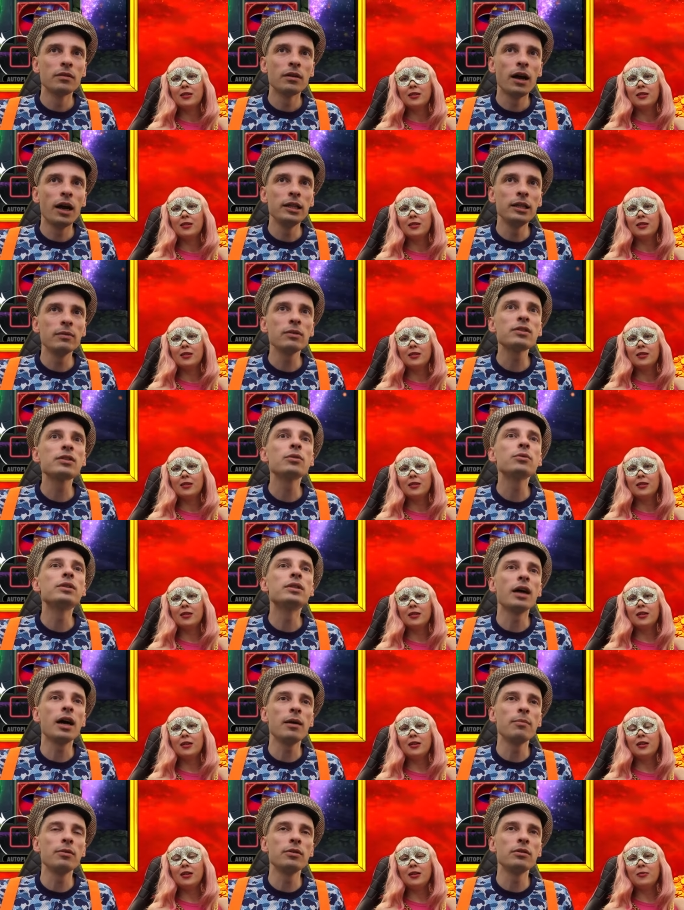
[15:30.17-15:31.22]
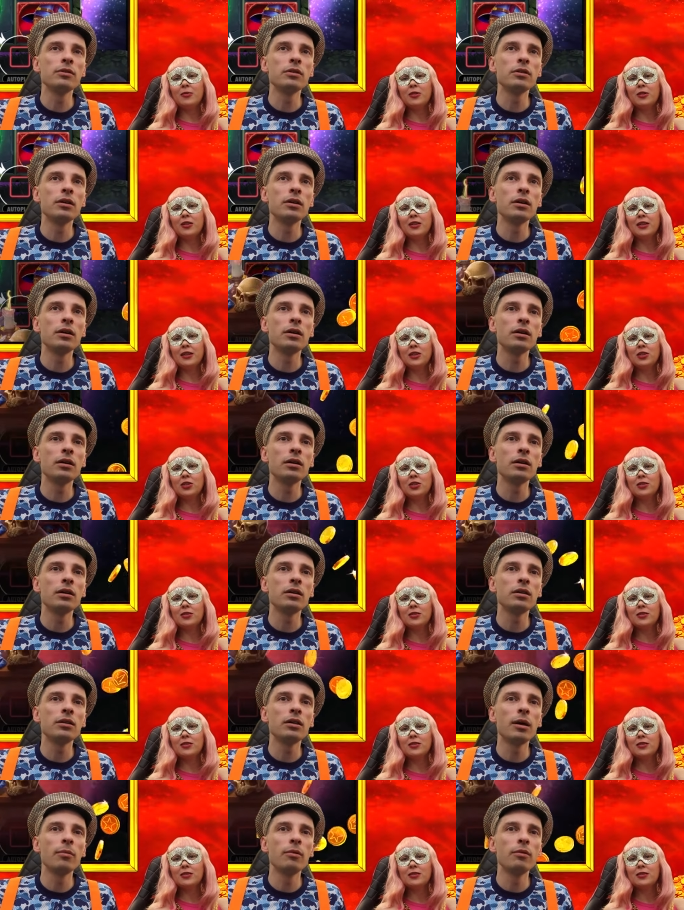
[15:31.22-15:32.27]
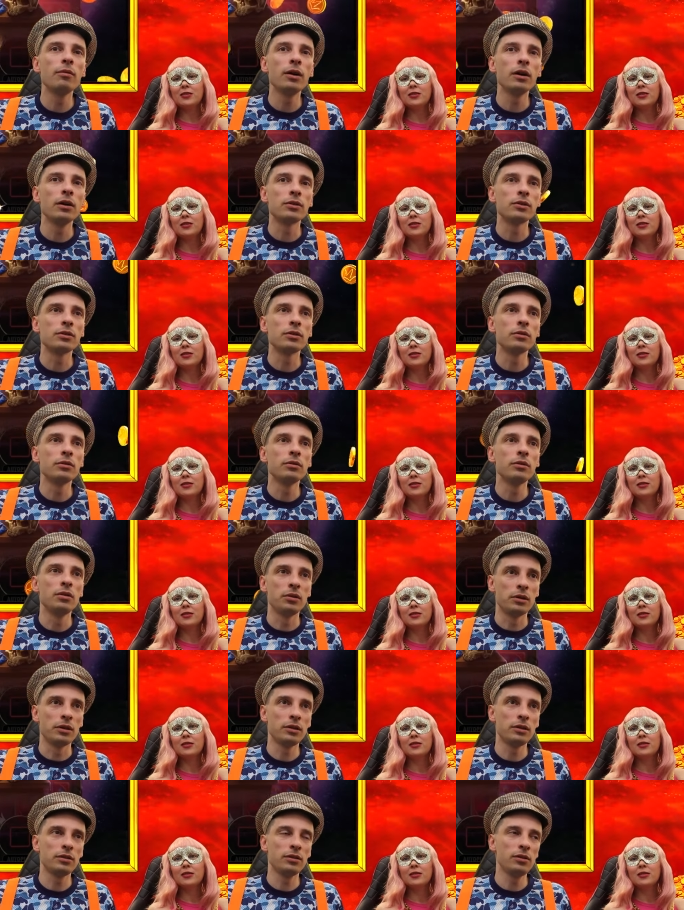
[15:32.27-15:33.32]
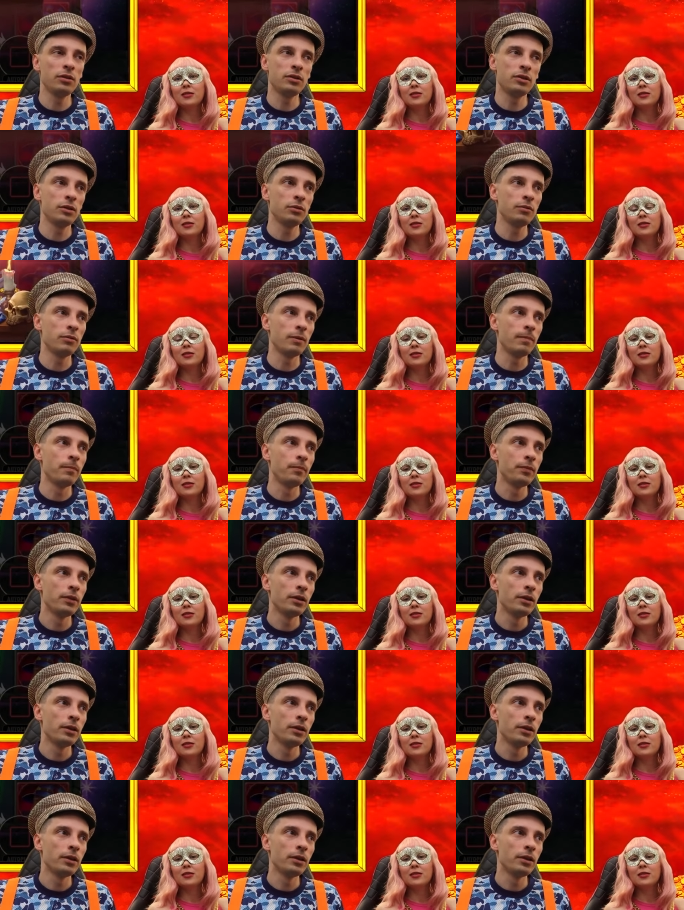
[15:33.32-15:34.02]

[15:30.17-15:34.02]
Speaker 1: I never saw double wild, so look, it's a good one.